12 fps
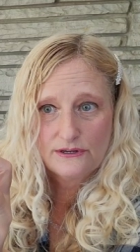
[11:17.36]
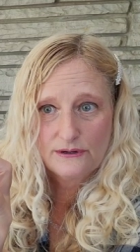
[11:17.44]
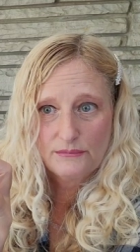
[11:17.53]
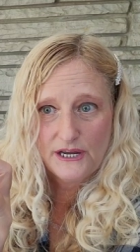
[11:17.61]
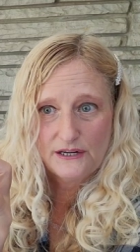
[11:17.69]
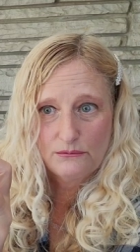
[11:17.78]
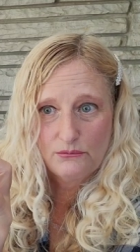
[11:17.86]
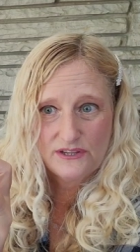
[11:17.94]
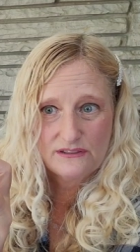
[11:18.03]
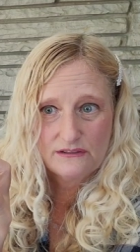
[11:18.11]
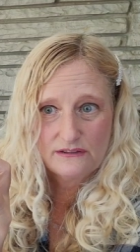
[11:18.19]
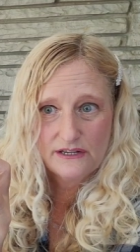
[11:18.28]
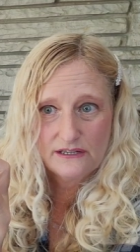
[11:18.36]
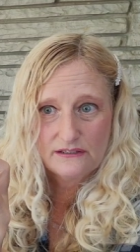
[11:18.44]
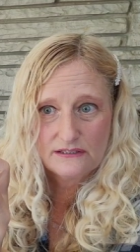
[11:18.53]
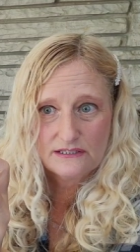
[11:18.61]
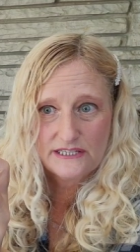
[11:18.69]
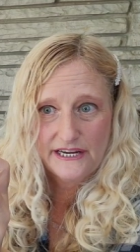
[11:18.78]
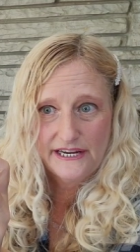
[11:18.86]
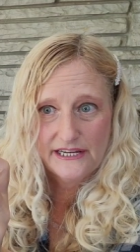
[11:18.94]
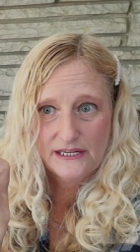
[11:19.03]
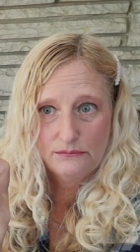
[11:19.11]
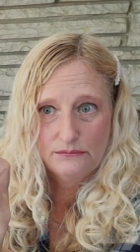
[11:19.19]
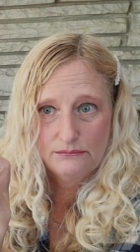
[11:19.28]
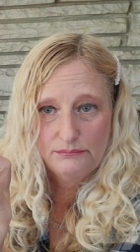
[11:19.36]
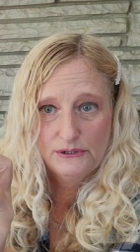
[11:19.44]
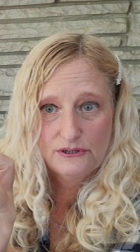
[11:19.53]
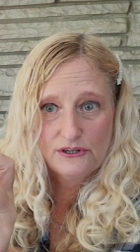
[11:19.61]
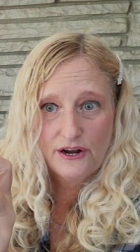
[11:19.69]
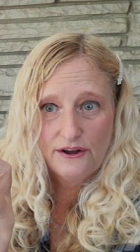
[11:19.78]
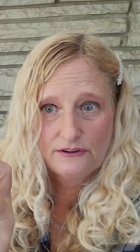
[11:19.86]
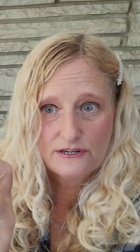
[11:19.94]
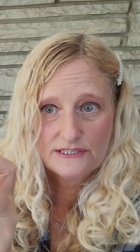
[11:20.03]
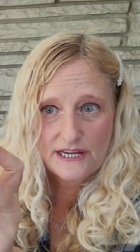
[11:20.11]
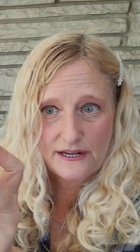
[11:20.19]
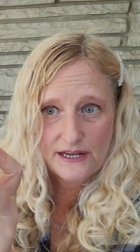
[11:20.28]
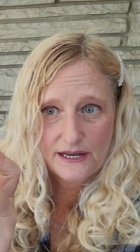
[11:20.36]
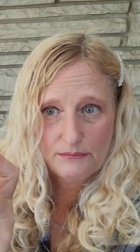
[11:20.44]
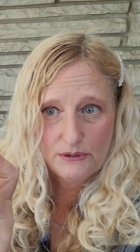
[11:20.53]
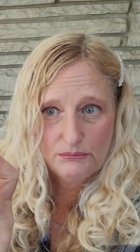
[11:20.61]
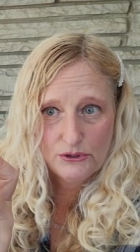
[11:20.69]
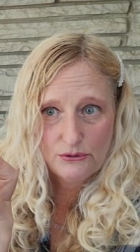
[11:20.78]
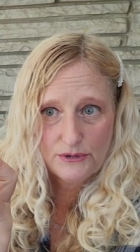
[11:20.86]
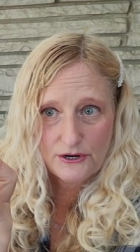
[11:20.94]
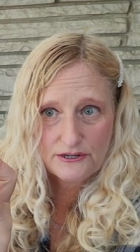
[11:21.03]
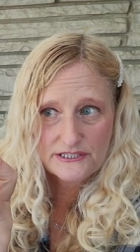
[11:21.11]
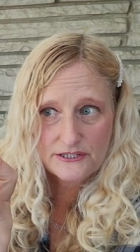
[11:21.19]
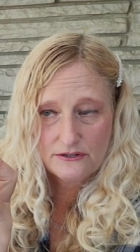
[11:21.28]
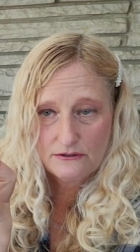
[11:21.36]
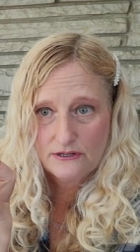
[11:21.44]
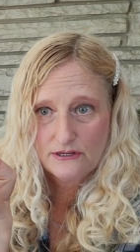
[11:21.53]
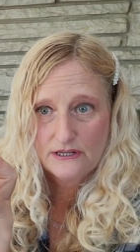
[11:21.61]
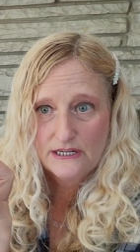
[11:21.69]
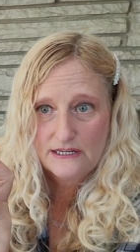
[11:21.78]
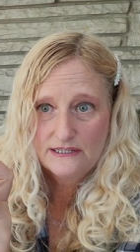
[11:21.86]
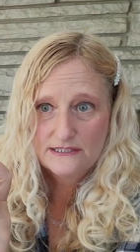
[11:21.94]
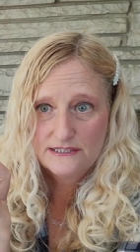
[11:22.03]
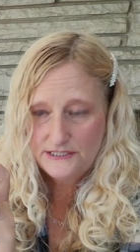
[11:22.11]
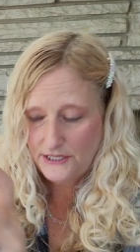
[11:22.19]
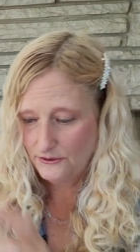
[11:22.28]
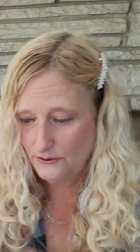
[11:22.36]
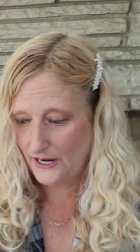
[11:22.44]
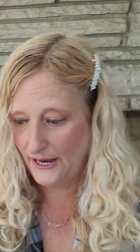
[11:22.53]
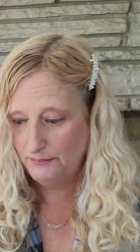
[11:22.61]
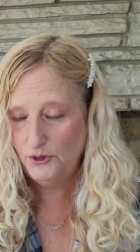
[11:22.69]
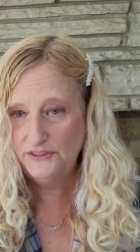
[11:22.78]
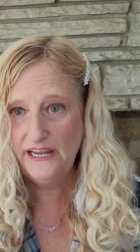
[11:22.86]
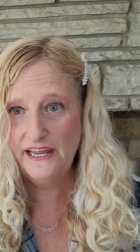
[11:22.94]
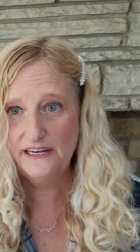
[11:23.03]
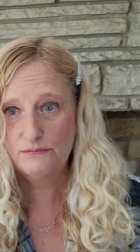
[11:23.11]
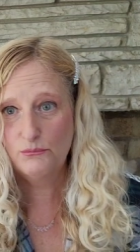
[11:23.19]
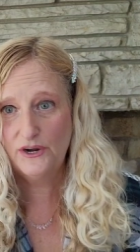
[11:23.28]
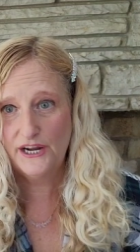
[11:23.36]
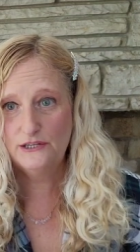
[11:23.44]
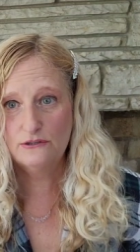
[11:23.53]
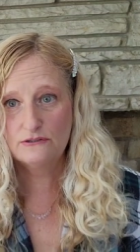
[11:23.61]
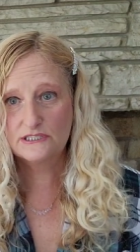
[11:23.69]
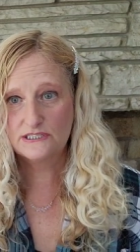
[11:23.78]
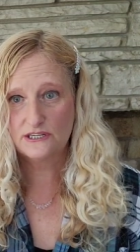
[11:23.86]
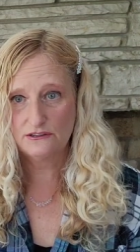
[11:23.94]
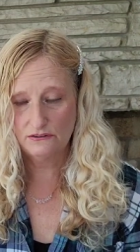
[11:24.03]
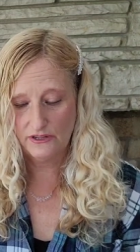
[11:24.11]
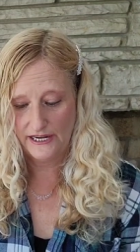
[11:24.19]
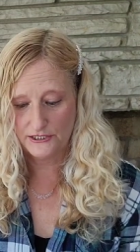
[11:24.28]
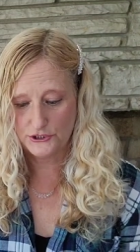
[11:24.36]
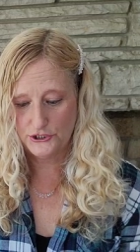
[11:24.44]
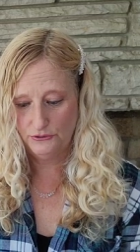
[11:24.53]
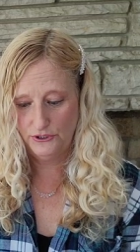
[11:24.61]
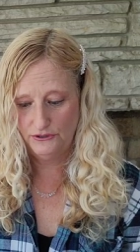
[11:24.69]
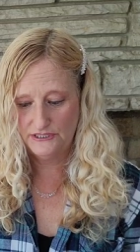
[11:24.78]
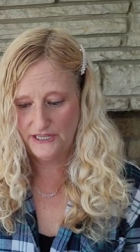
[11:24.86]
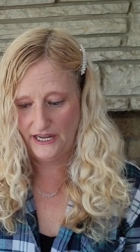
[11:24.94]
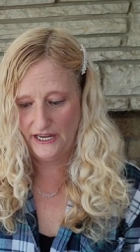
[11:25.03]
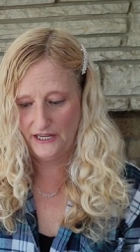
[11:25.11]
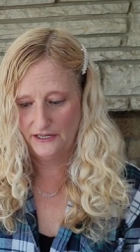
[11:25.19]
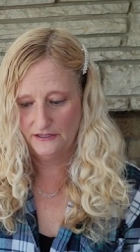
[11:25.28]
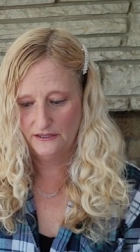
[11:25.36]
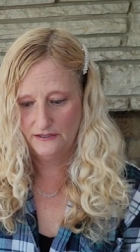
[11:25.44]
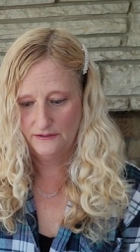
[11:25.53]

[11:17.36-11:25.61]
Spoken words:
I didn't want like the tan and muted colors. I'm a blue person. So I put that, what I used in the last show notes, and